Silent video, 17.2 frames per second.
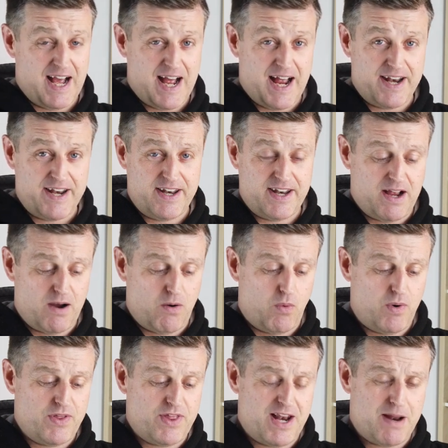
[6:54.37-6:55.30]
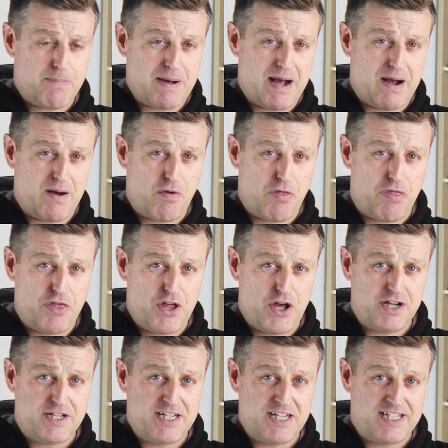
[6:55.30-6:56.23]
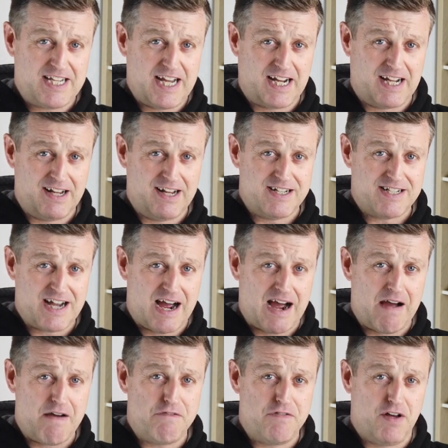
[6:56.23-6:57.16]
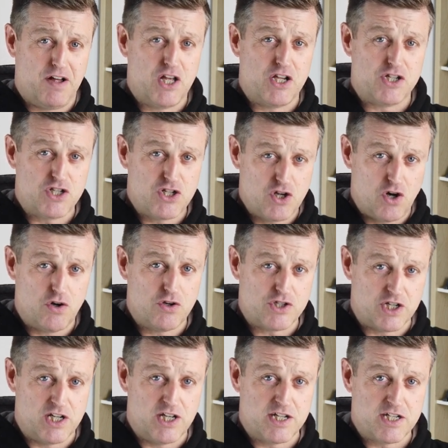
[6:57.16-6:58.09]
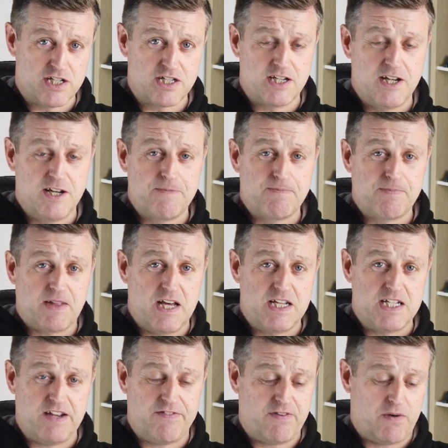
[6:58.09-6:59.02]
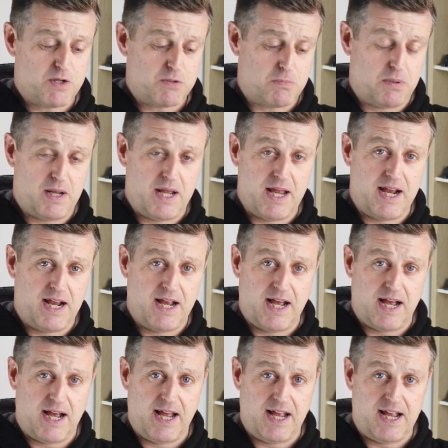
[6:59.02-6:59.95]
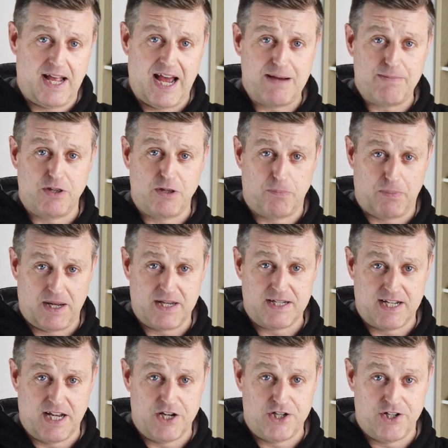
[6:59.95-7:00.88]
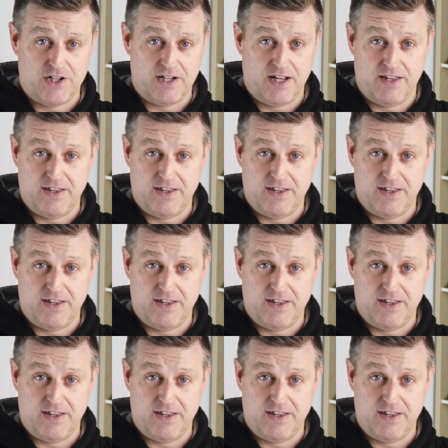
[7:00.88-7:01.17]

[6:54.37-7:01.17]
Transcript: And within about 30 seconds, I felt as nauseous as if I was playing a game on the PlayStation.